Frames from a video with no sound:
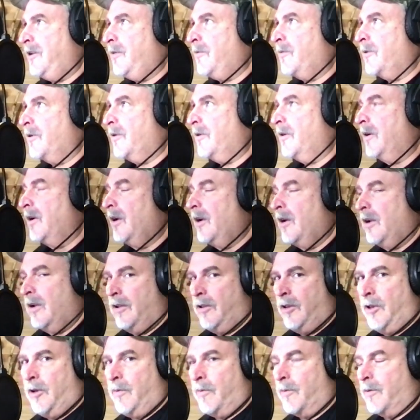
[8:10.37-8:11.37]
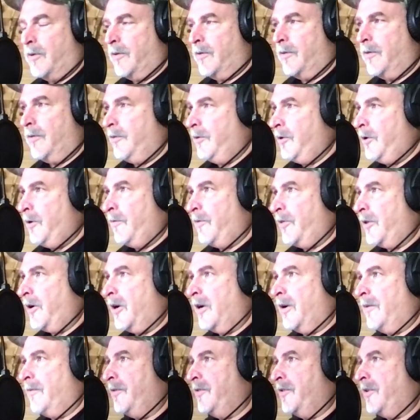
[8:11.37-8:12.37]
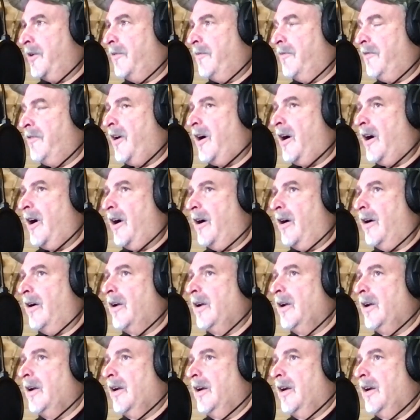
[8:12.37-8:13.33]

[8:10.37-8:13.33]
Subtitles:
you thought it was on fire.